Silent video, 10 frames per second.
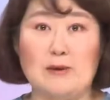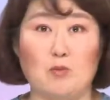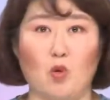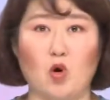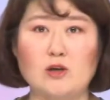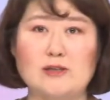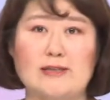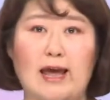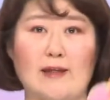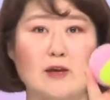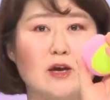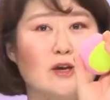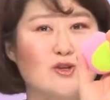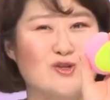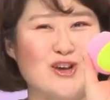board, then
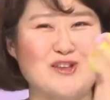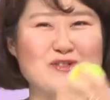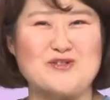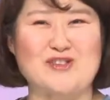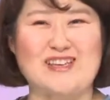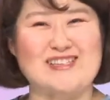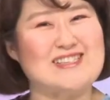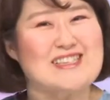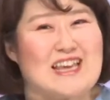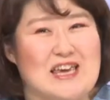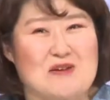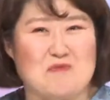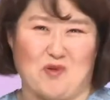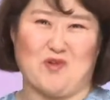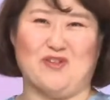you can use this sticky
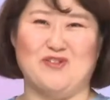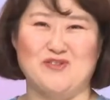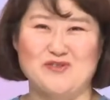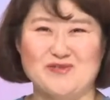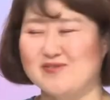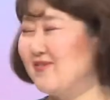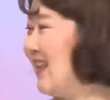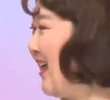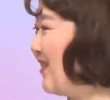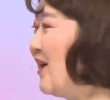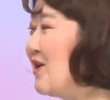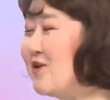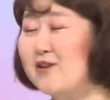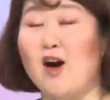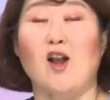ball that
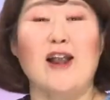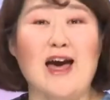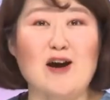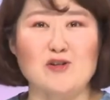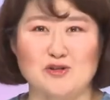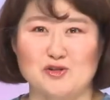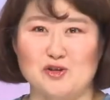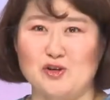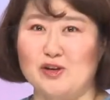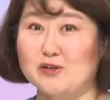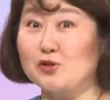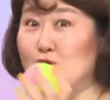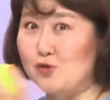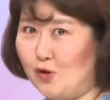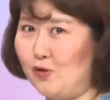allow your students
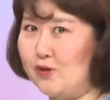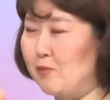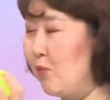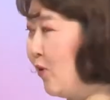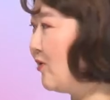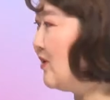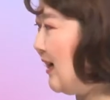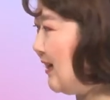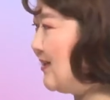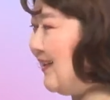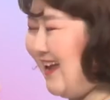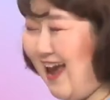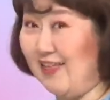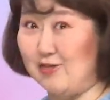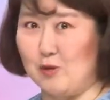to throw the ball directly
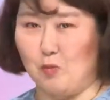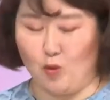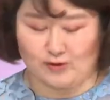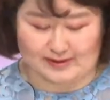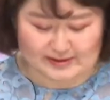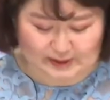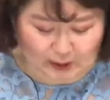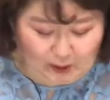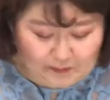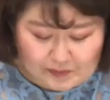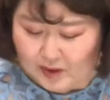at the board. So